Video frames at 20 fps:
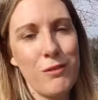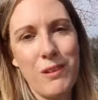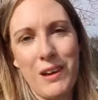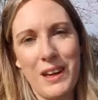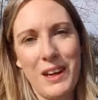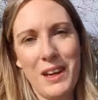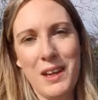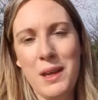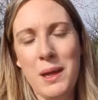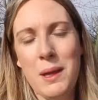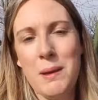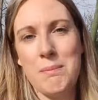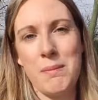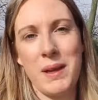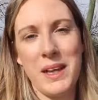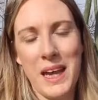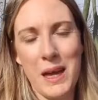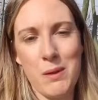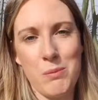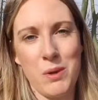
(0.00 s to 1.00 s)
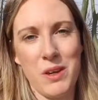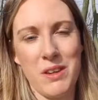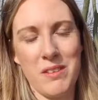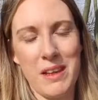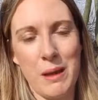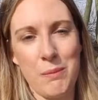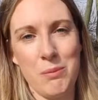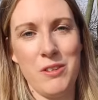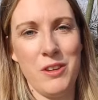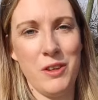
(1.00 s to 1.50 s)
Right, my camera is
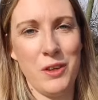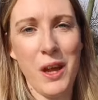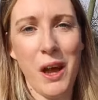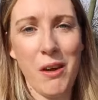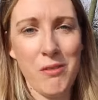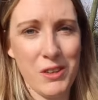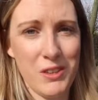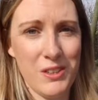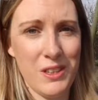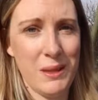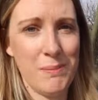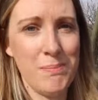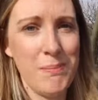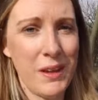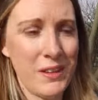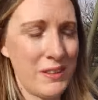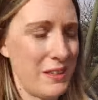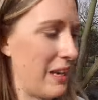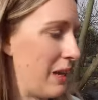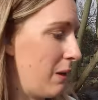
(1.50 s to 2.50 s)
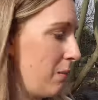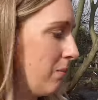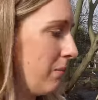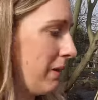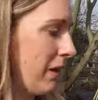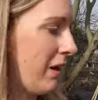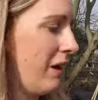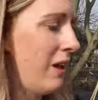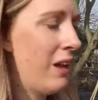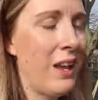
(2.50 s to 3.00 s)
absolutely covered in mud now,
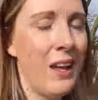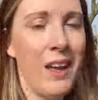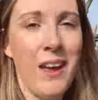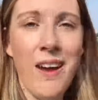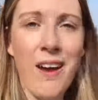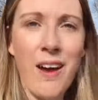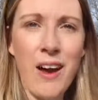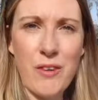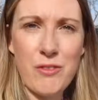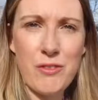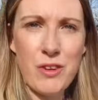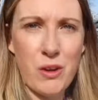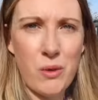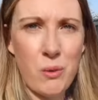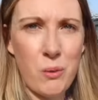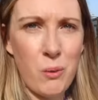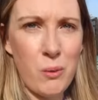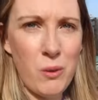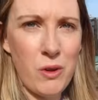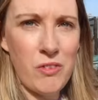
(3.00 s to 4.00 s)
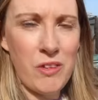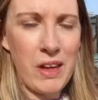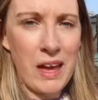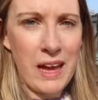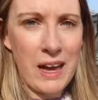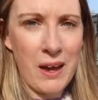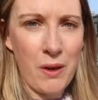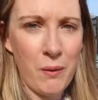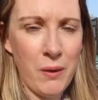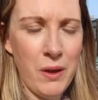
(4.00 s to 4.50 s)
but I've dug all of
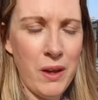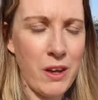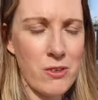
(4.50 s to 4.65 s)
that out.